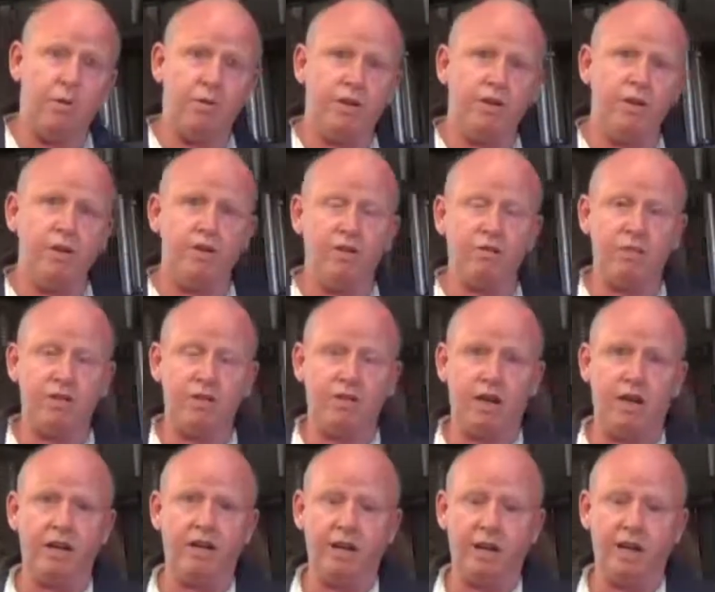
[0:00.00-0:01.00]
what we did is we
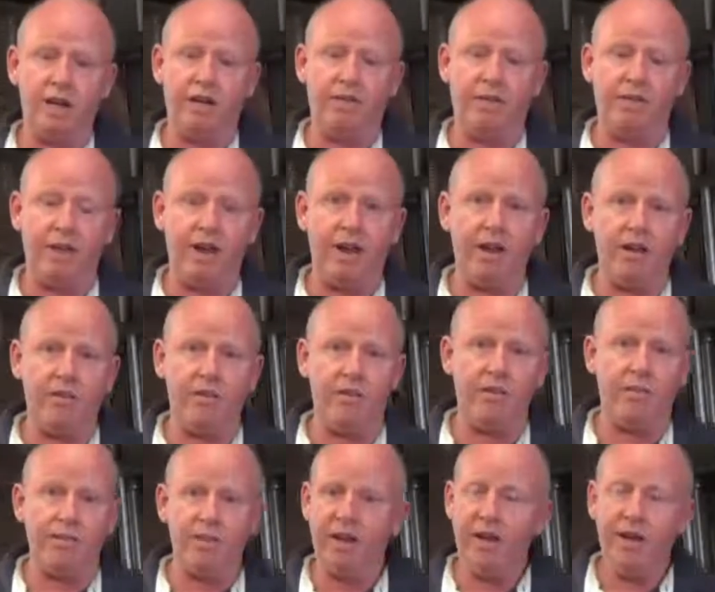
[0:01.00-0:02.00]
sat down at the end of
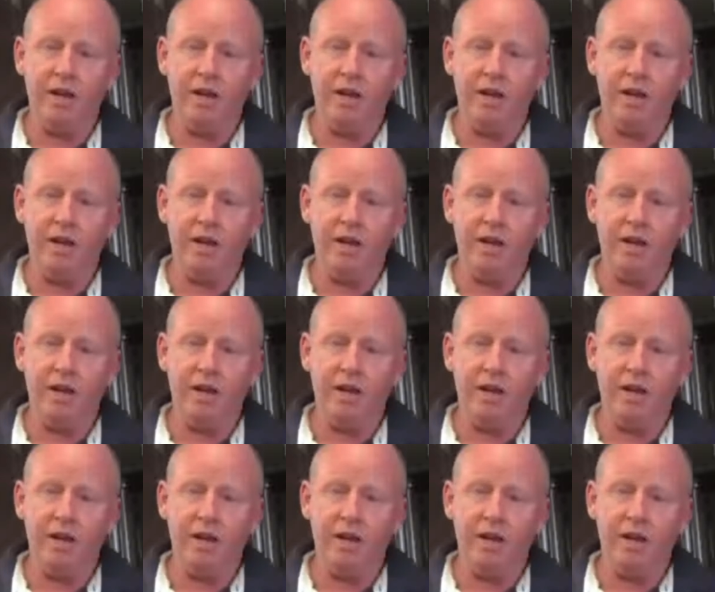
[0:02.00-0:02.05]
it.